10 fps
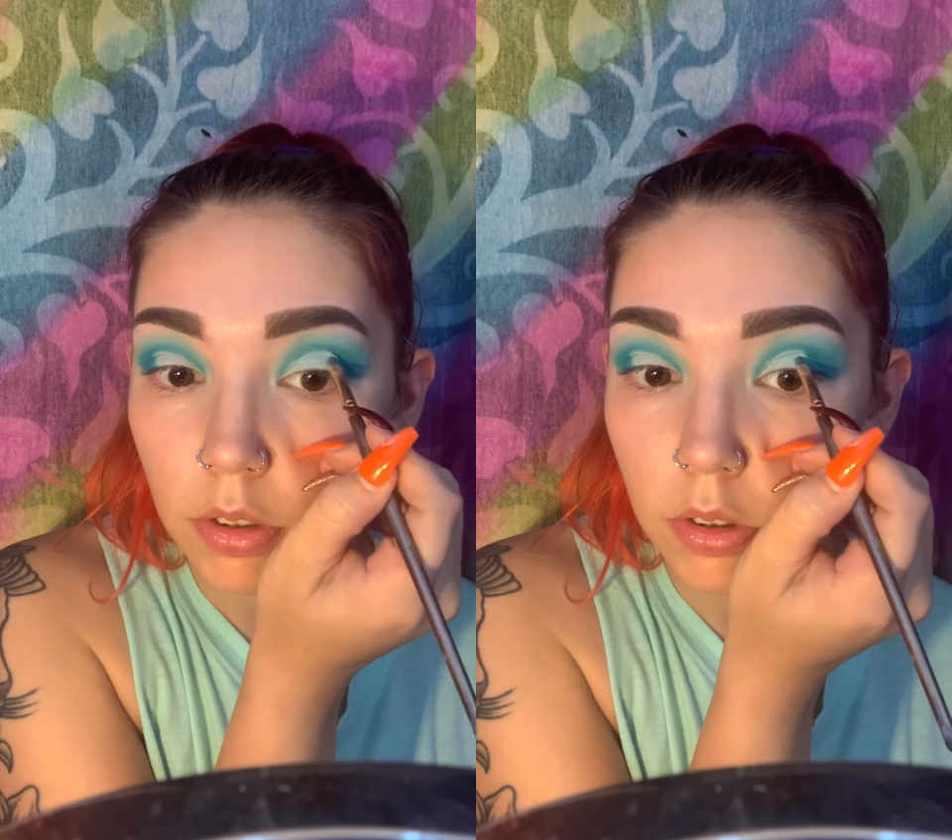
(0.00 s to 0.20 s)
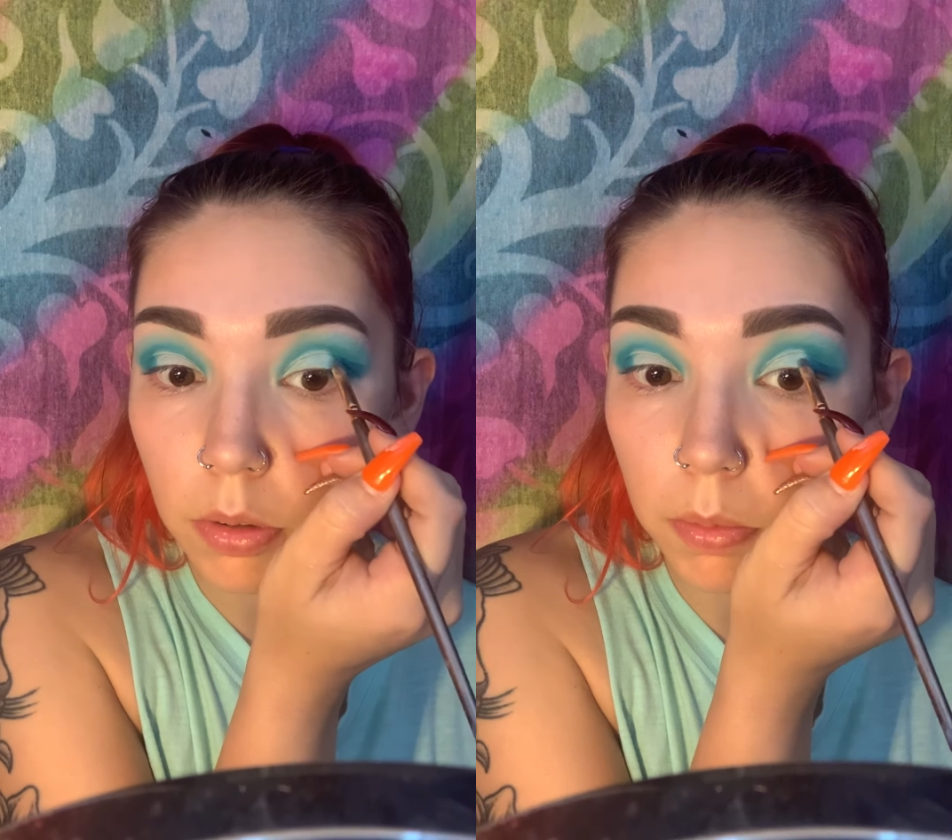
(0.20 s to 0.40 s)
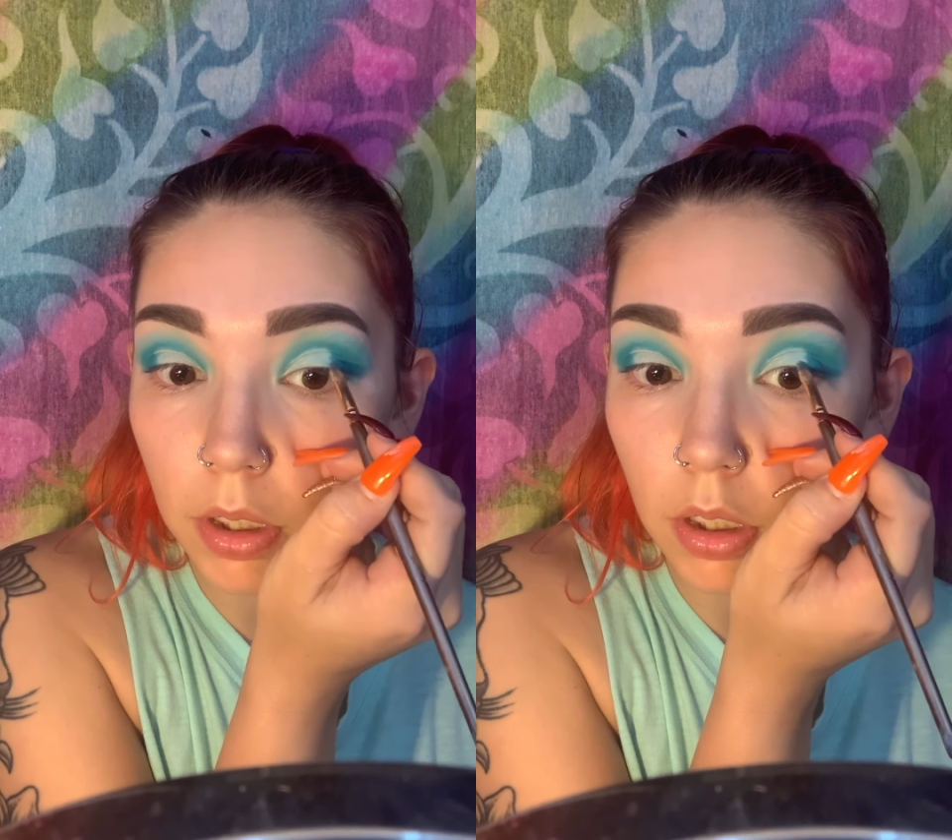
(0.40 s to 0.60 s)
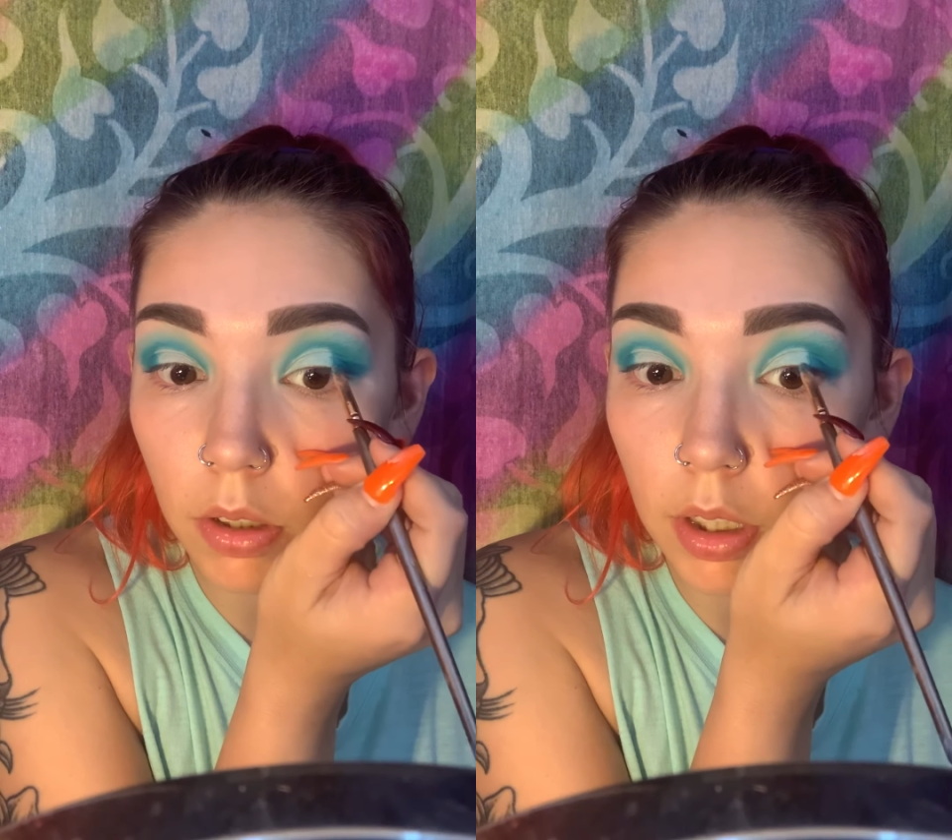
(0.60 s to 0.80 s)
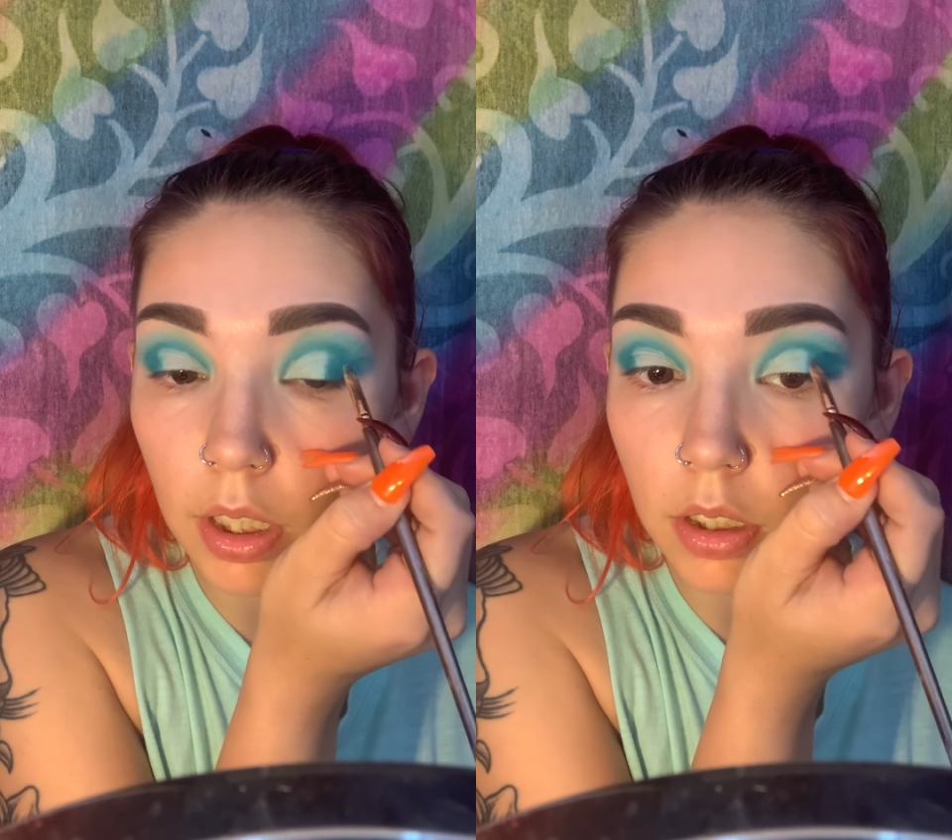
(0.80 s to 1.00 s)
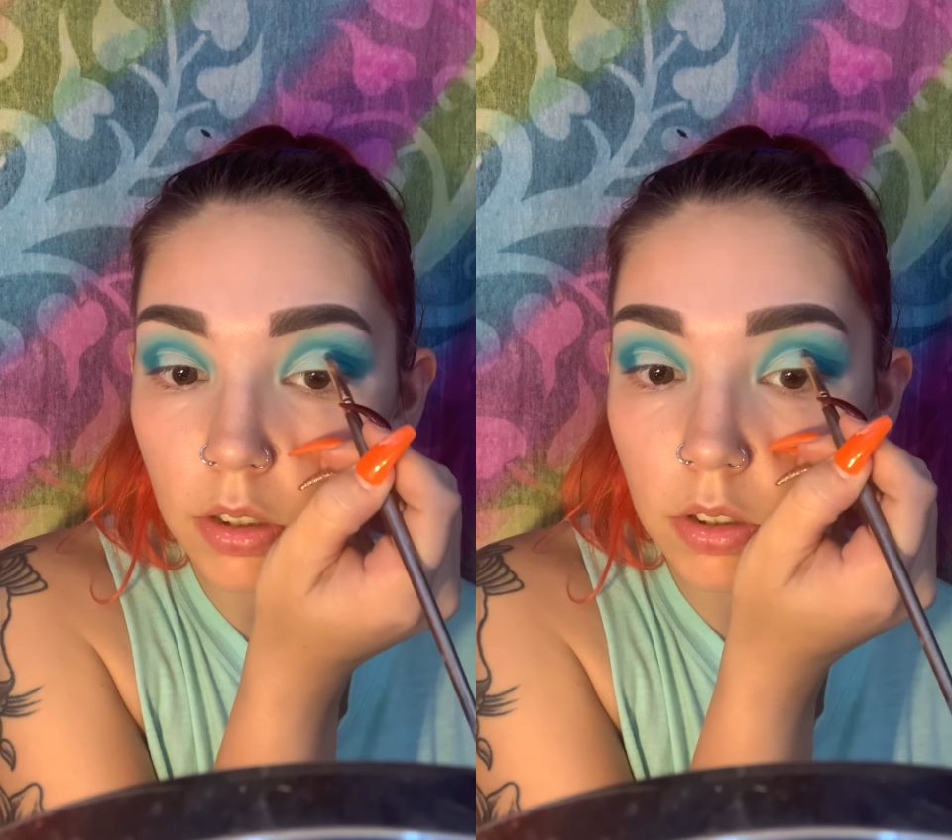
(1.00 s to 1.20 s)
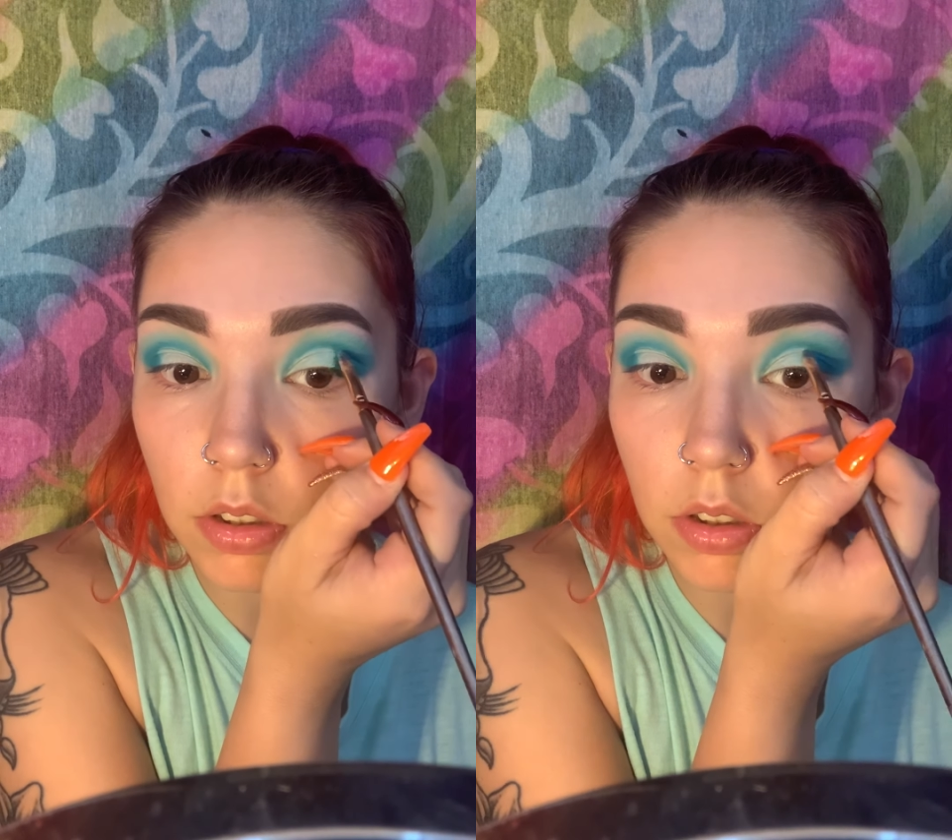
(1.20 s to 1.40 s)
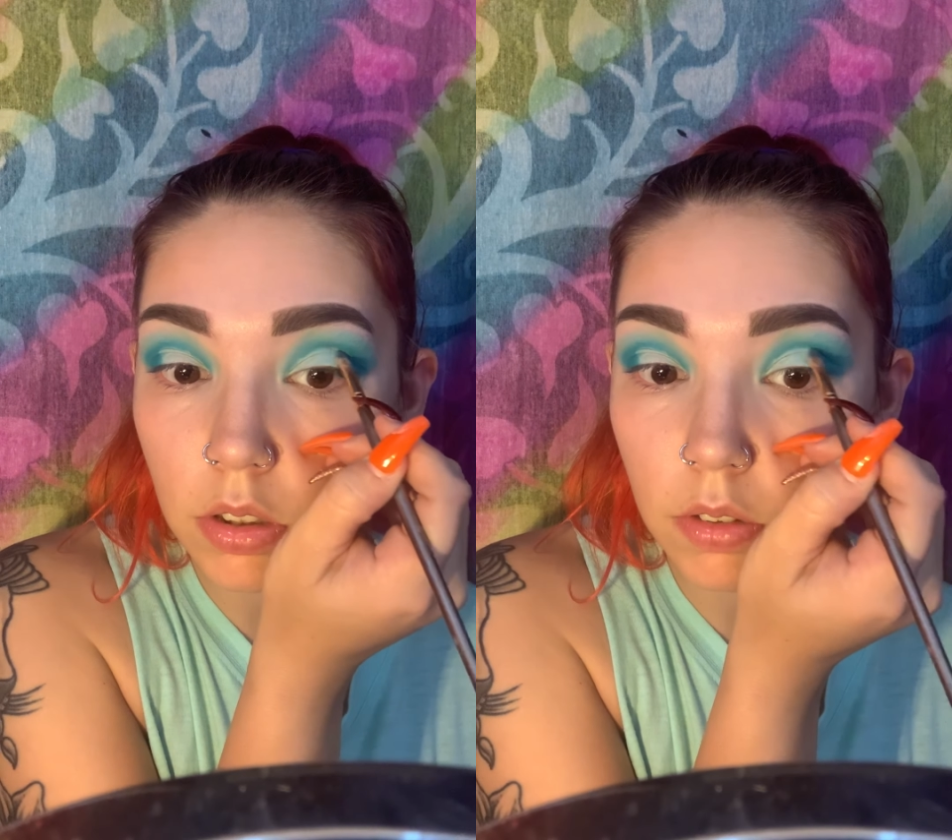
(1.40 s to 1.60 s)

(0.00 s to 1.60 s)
So I'm gonna go ahead and just